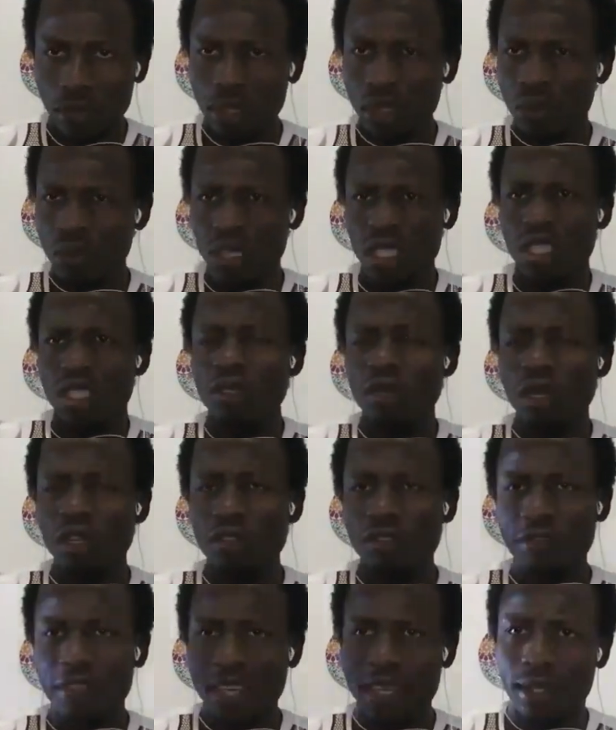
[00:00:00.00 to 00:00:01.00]
which is not
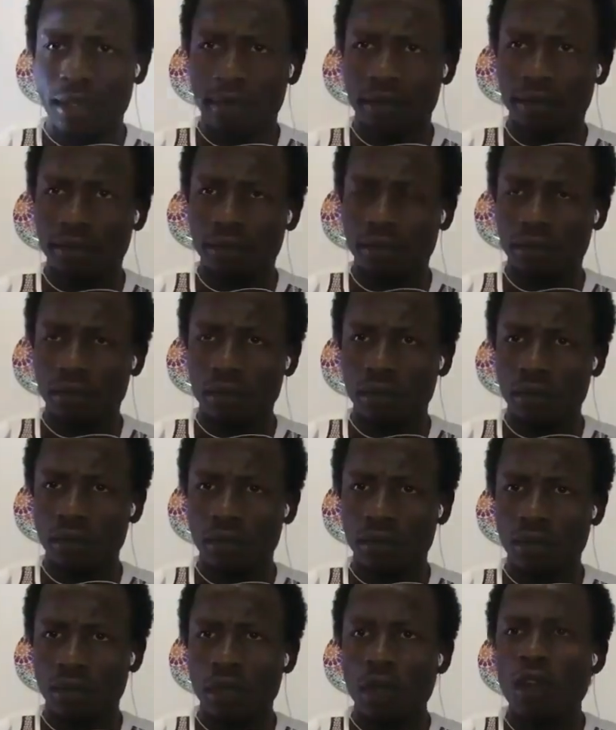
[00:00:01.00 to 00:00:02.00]
fair.
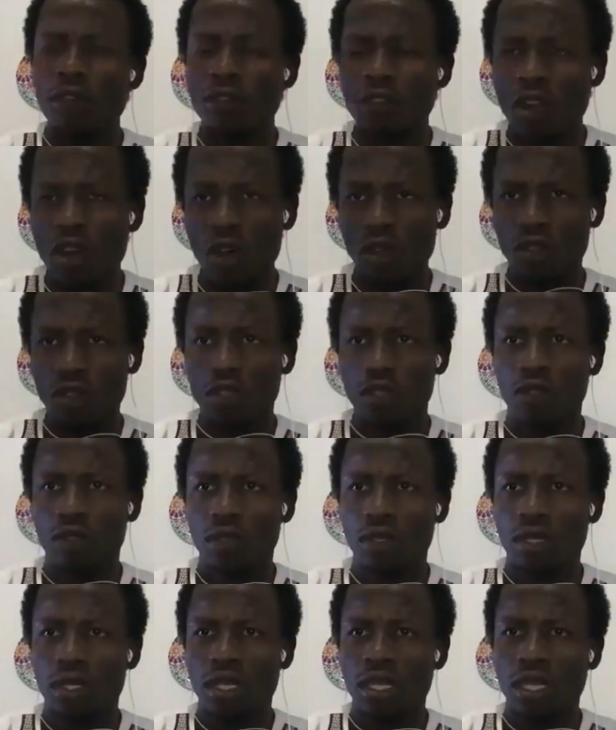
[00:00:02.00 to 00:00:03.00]
Of course,
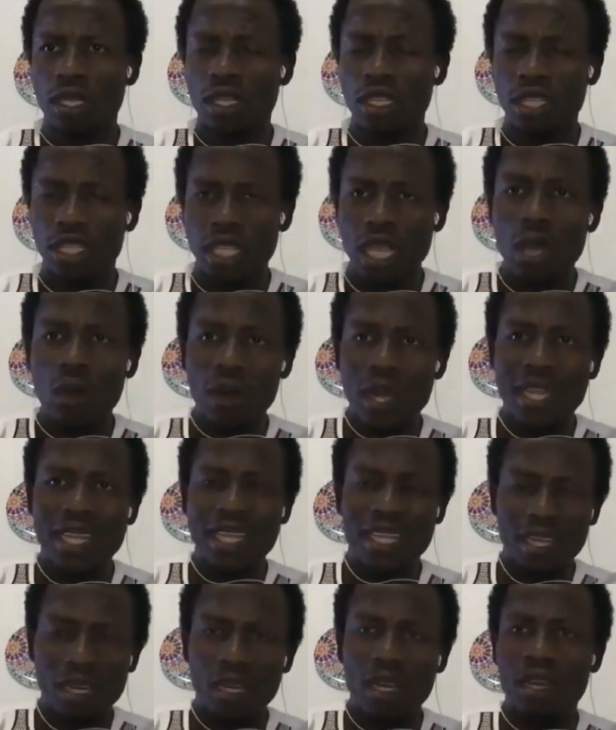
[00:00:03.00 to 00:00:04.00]
they were
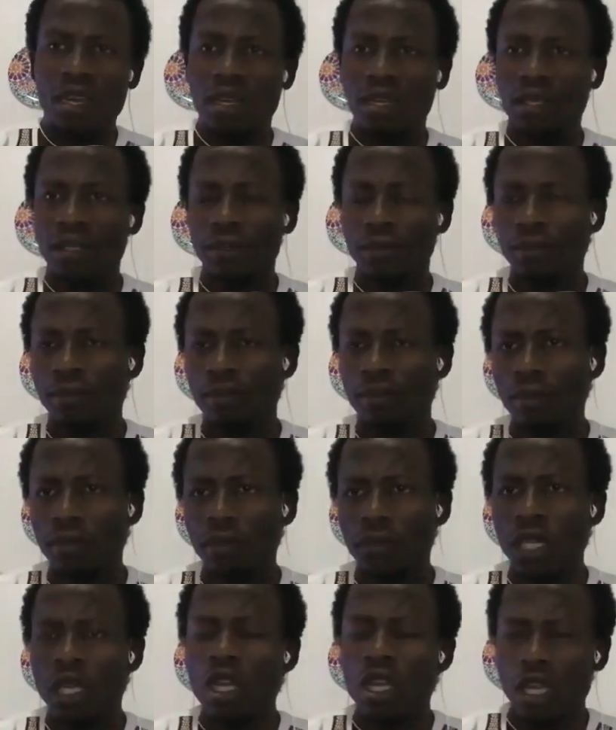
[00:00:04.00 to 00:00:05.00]
killer
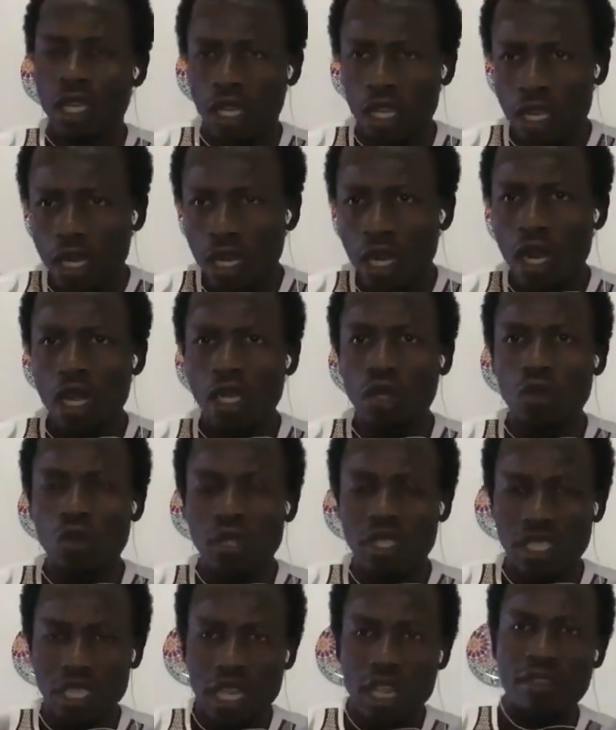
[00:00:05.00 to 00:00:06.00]
to
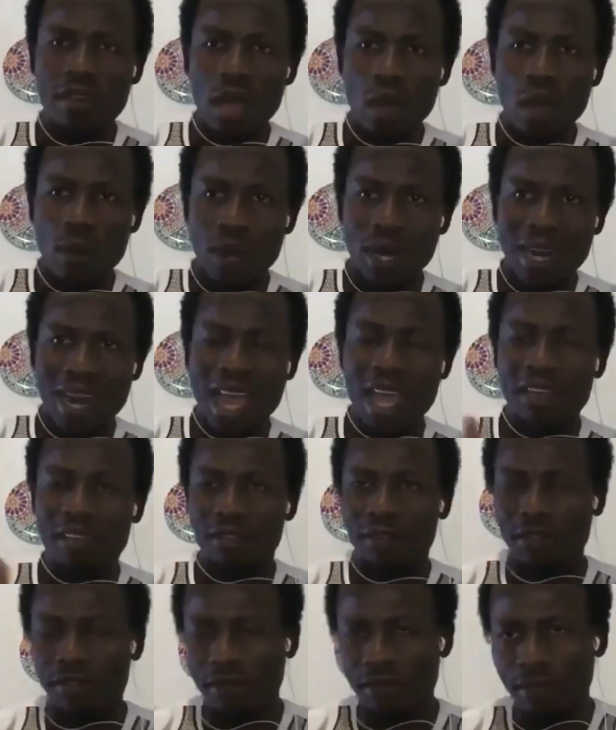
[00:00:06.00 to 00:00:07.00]
save our
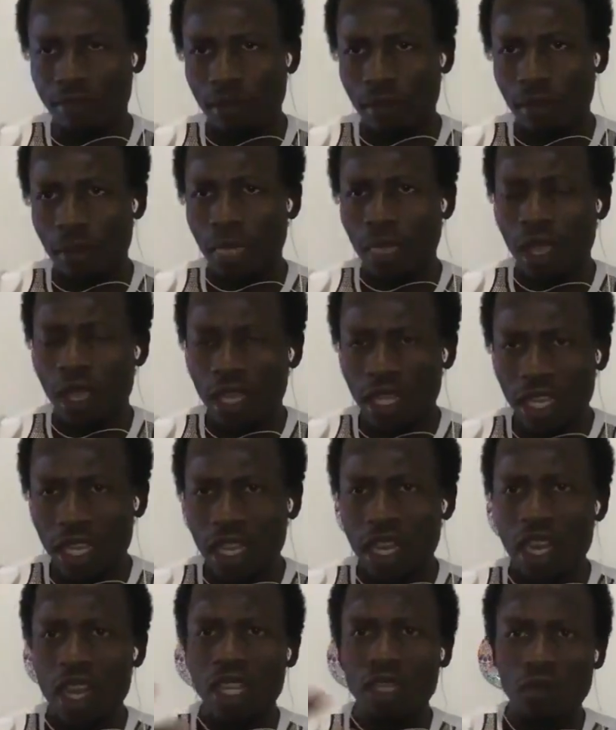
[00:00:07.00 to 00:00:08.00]
life,
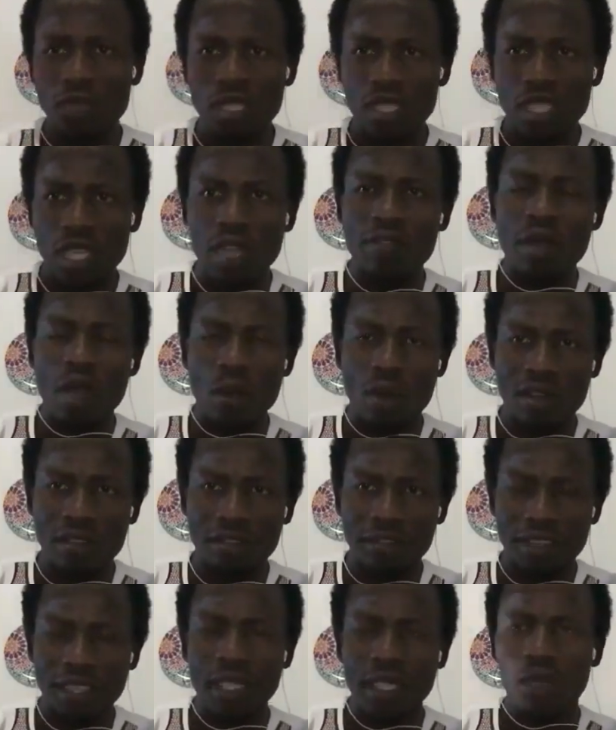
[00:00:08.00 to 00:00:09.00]
killer to save our
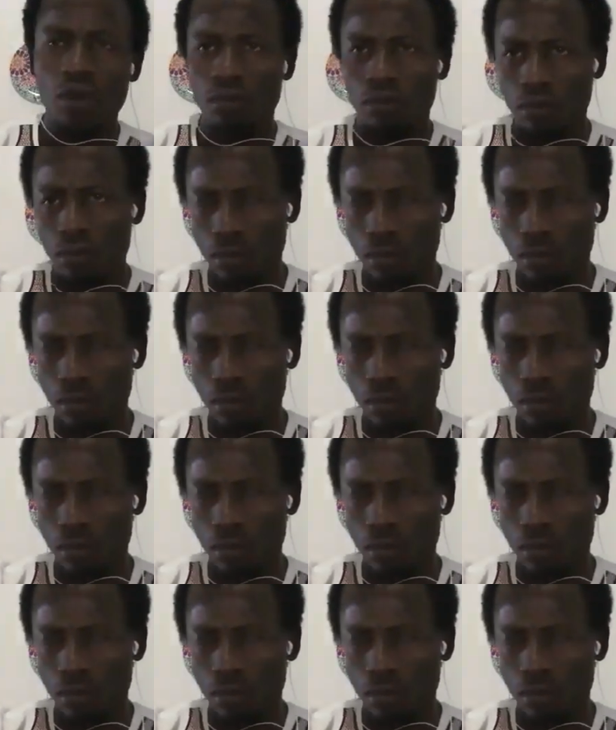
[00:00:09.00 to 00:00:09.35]
freedom,